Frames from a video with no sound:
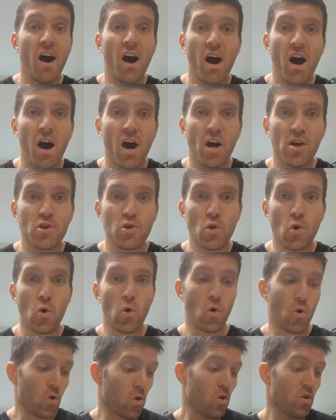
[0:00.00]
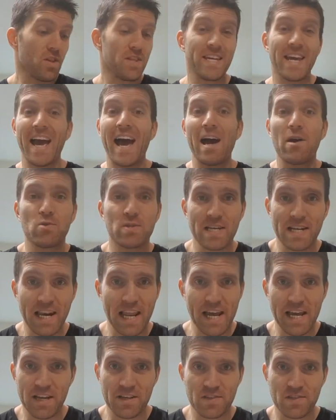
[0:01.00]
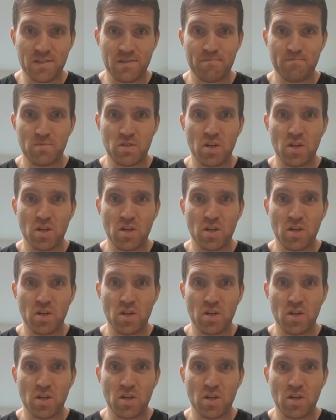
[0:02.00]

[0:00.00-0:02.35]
are the outer layers.